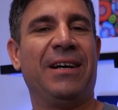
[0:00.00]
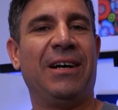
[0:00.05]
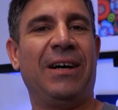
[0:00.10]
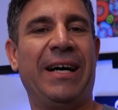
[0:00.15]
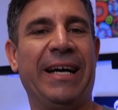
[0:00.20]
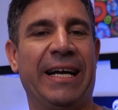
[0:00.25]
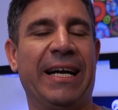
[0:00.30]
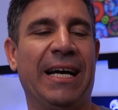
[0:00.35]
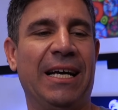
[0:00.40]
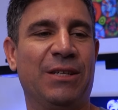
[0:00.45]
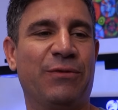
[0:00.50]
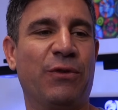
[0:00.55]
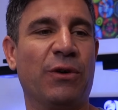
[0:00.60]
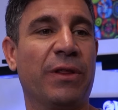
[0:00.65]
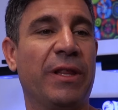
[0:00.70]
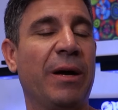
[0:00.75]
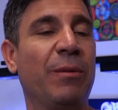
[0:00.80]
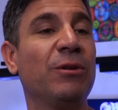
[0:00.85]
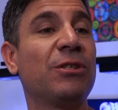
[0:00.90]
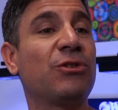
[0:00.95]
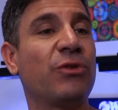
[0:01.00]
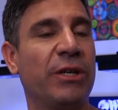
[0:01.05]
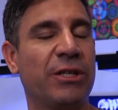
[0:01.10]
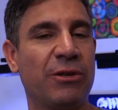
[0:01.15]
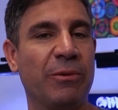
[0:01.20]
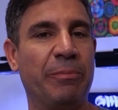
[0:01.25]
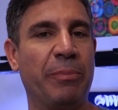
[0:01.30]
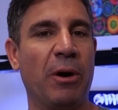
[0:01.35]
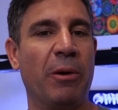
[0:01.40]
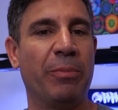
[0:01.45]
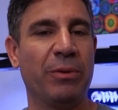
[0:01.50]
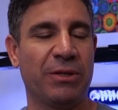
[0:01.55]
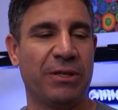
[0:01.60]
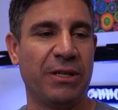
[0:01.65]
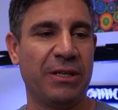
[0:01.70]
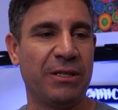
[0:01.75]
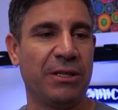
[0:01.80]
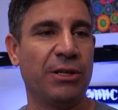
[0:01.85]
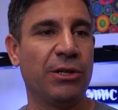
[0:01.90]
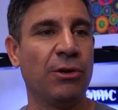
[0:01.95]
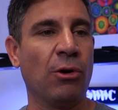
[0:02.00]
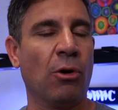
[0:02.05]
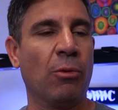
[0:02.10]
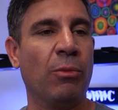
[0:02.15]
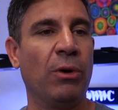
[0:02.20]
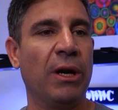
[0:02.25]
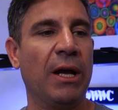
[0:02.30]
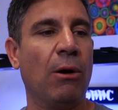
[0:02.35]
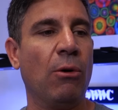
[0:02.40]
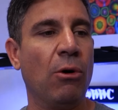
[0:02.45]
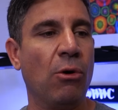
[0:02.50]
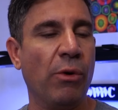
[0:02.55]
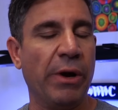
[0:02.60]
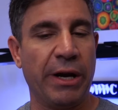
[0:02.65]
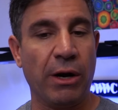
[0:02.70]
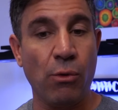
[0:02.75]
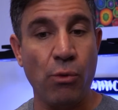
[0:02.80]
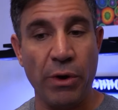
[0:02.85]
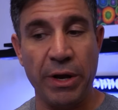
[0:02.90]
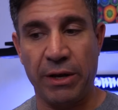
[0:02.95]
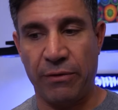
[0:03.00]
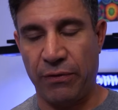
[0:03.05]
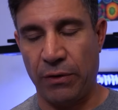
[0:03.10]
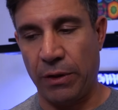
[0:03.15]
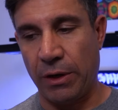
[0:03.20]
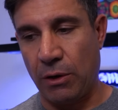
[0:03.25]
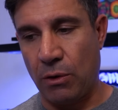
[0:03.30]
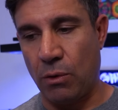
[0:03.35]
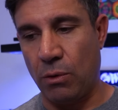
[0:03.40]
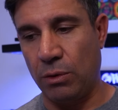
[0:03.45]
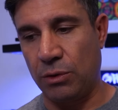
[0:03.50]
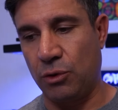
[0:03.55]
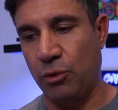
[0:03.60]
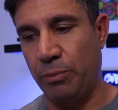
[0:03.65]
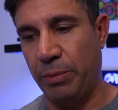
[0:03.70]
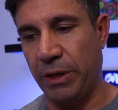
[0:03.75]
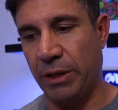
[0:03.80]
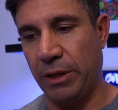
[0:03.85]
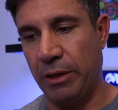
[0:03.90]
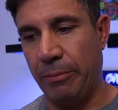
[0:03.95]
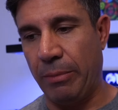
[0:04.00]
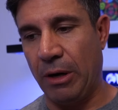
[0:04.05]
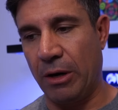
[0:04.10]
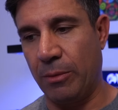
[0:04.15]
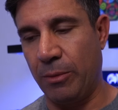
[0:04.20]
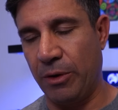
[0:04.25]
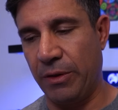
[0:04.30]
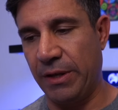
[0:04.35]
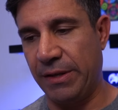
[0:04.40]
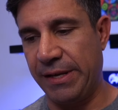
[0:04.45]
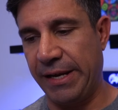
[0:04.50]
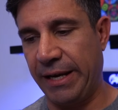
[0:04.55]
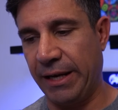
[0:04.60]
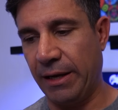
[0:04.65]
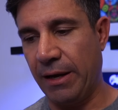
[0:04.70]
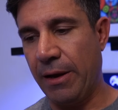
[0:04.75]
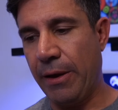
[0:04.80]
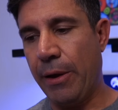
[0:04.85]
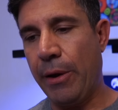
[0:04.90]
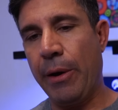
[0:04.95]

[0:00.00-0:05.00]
All right guys, for demonstration purposes, normally I will wait a week for the coral to be on the bottom of the tank,